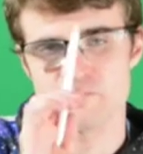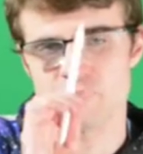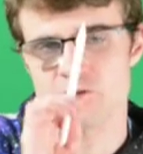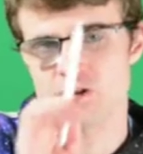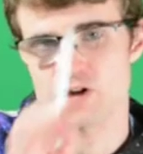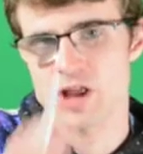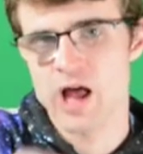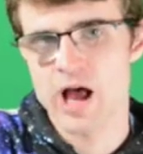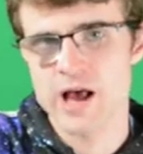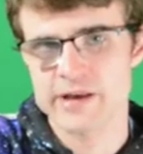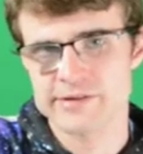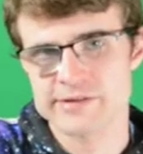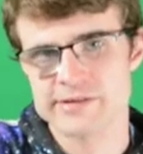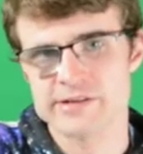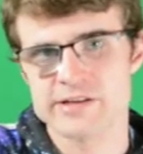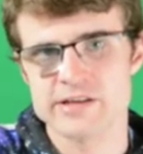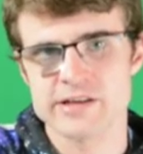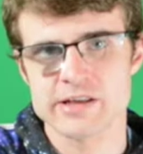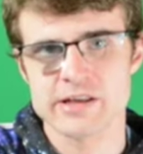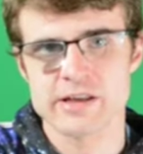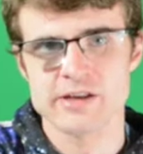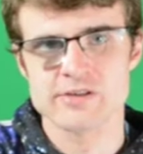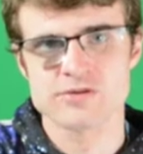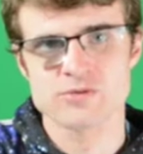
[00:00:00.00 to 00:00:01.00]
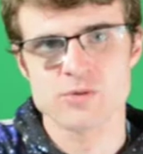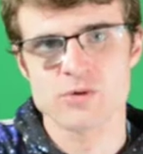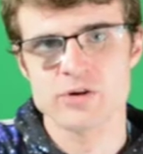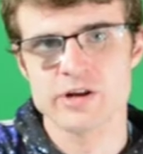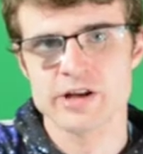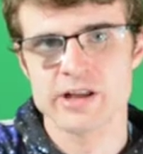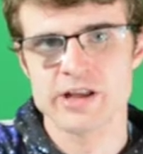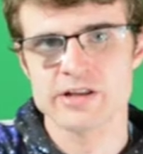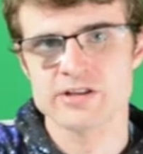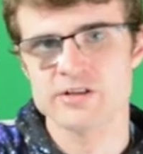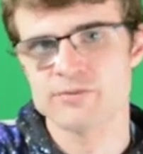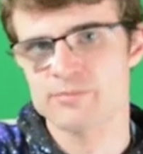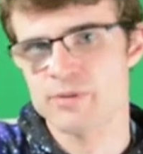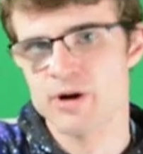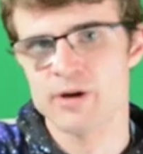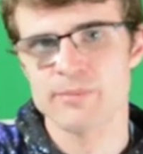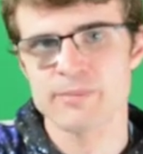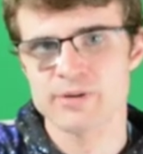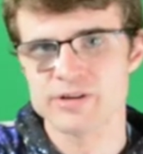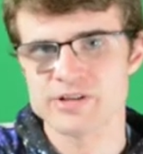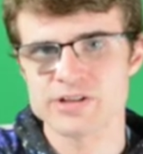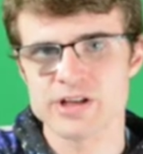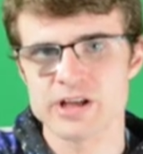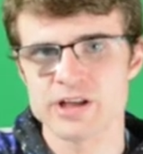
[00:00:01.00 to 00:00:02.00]
velocity is oriented
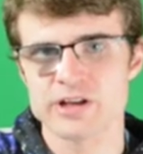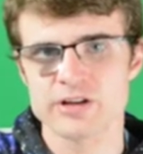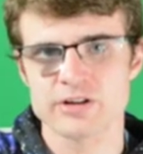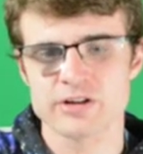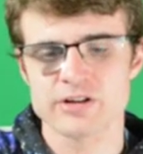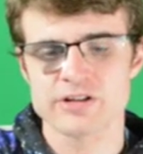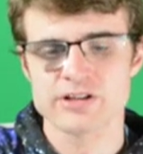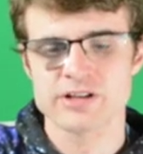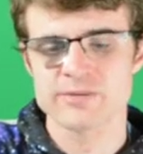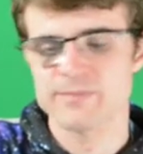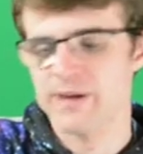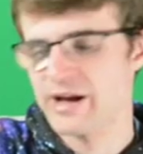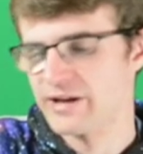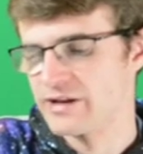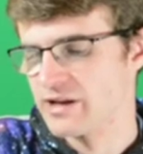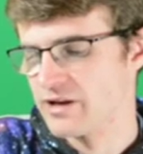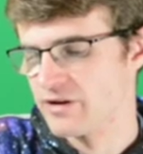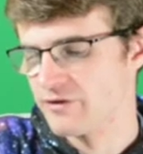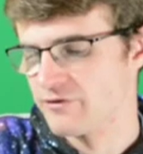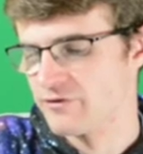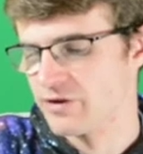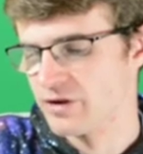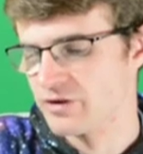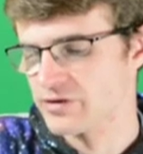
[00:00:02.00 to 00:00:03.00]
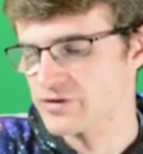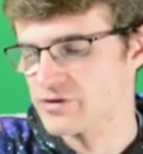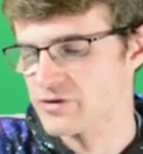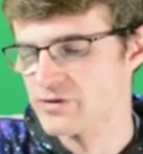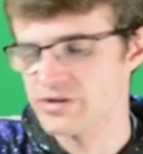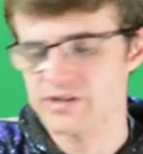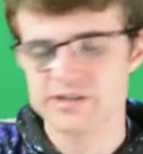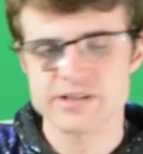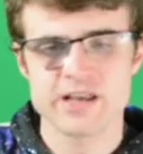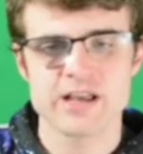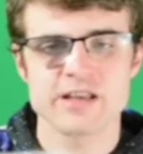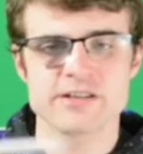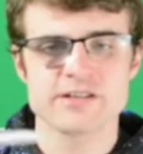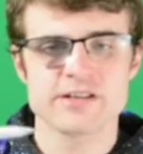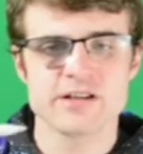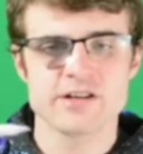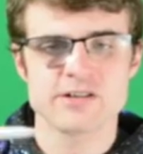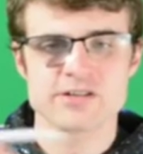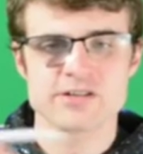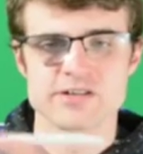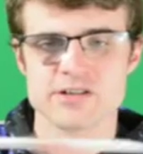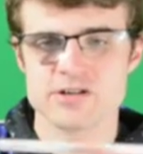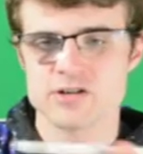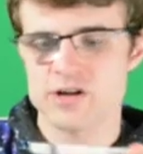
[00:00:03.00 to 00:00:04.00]
perpendicular to the magnetic field. So in this case,
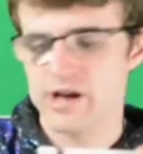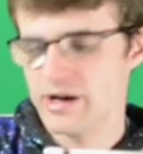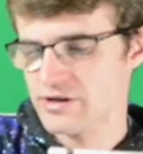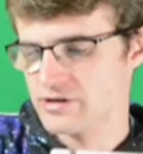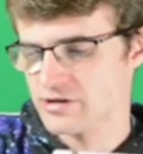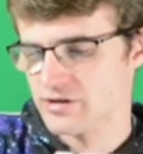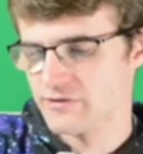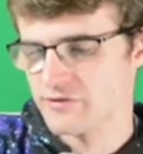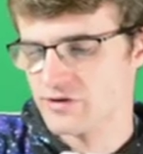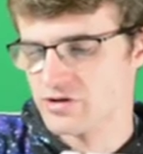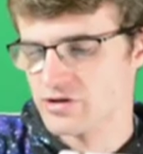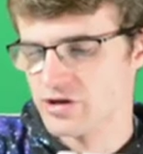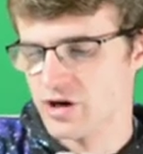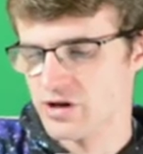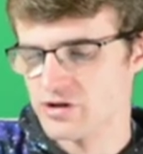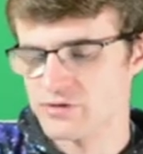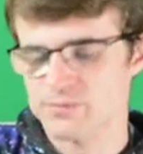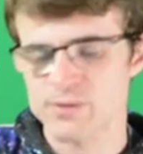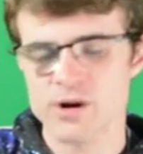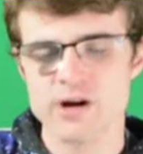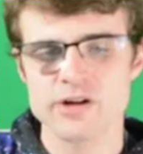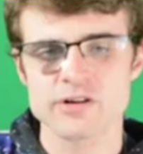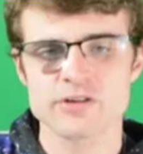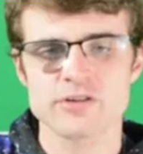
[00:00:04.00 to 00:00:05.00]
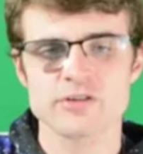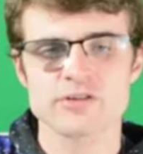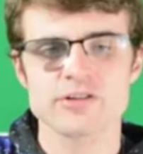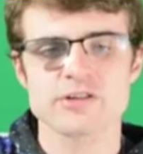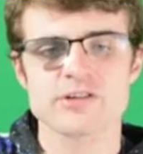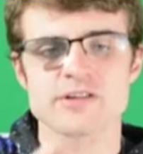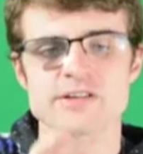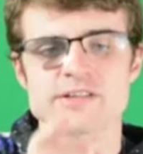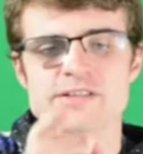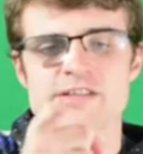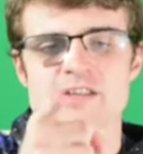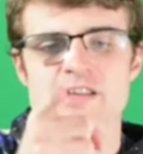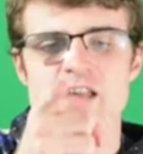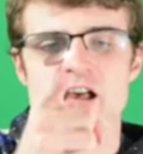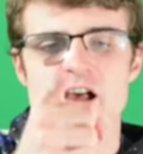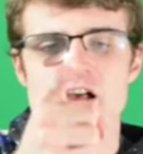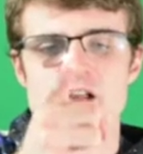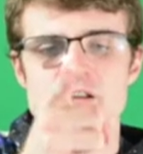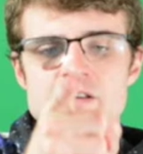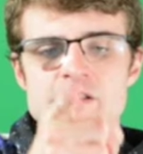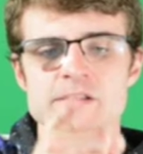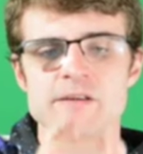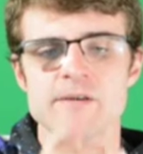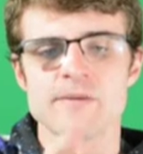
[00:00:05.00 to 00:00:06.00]
here's the direction of the charged particle. You can see
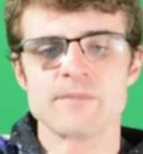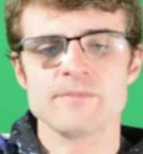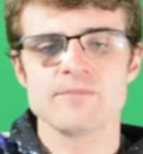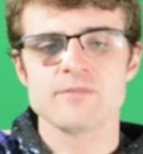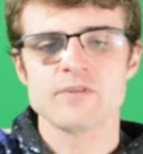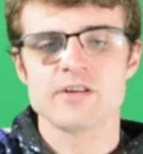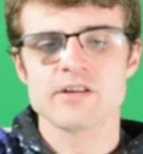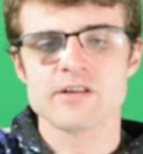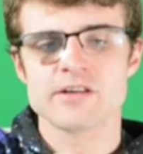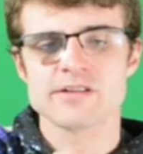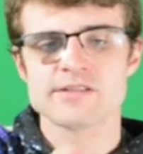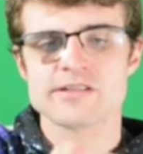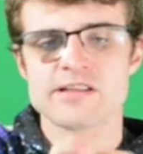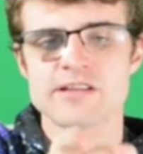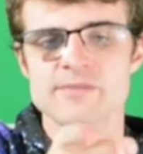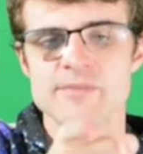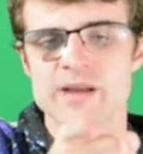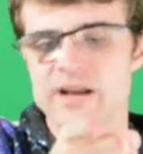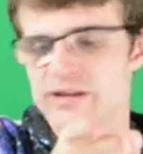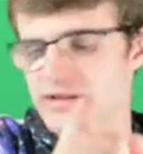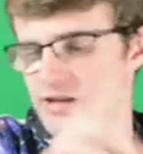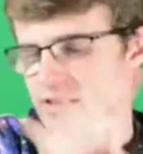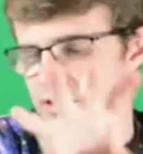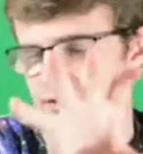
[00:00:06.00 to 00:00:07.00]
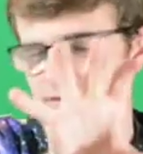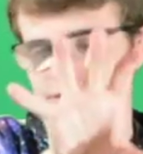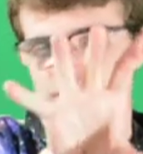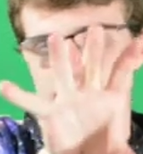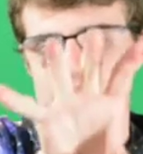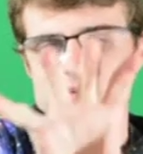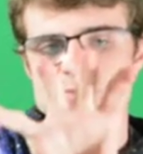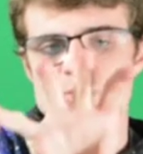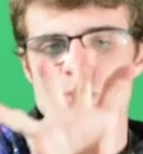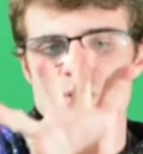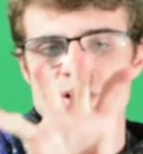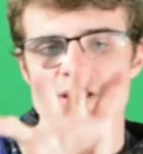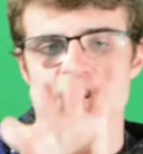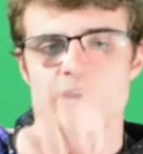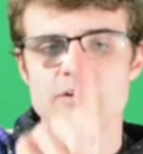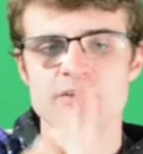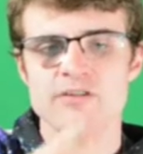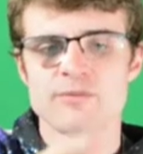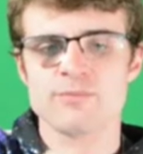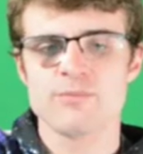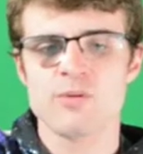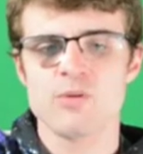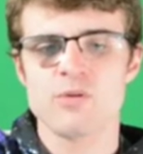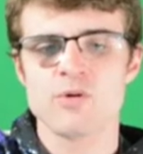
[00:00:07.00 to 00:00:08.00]
that. You can see the magnetic fields pointing out of
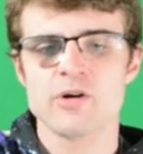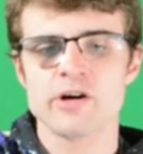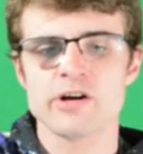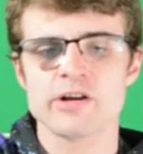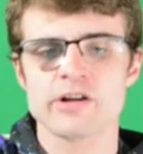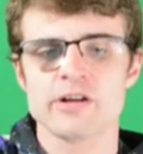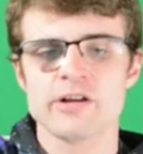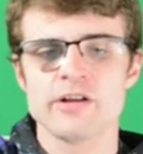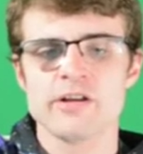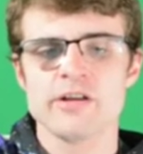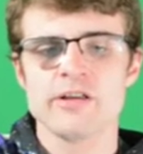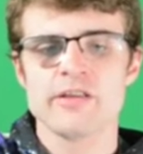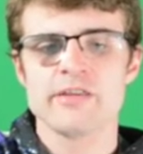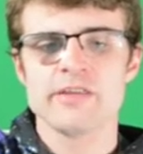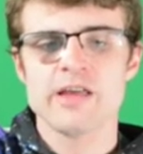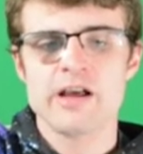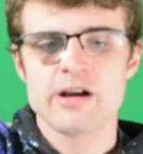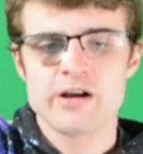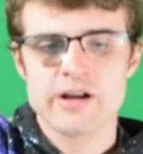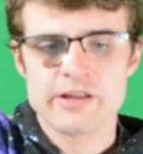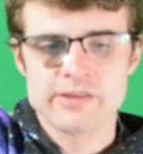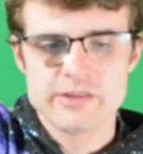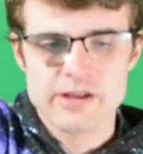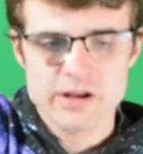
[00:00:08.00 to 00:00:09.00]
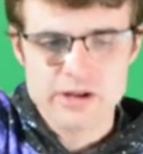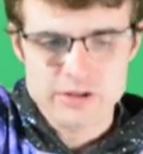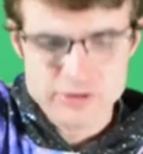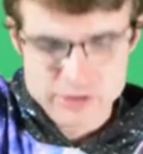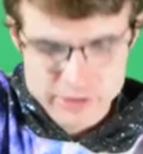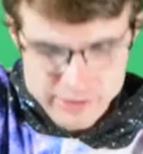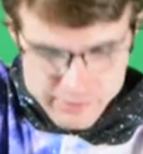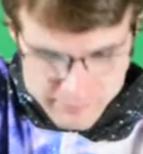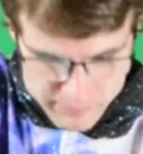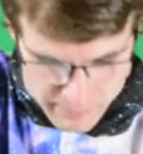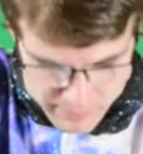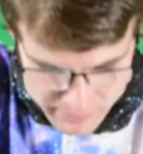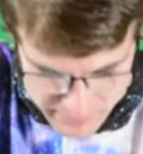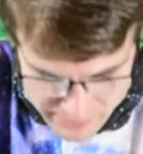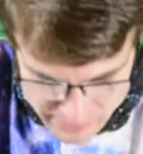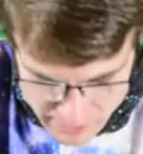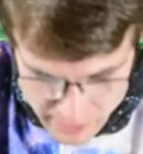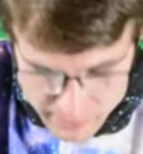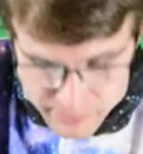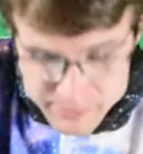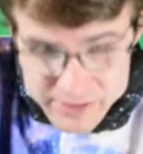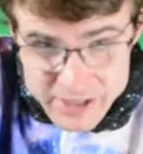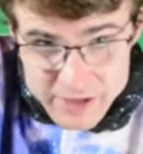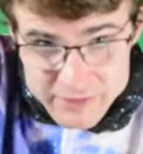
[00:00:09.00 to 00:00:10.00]
the board. That right there, looking from the
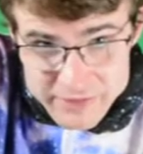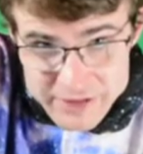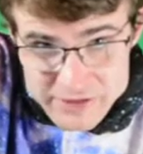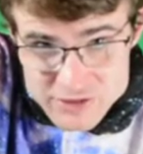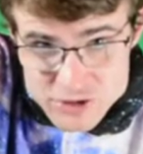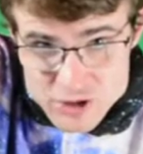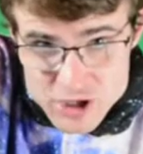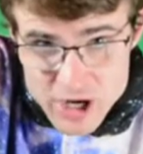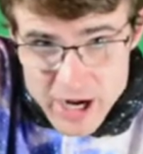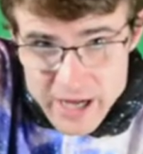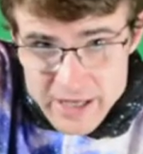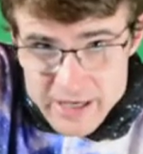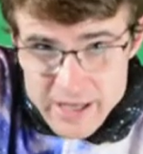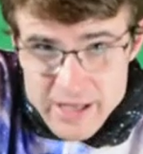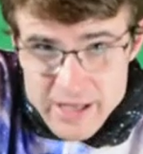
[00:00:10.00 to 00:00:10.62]
top down, that's a right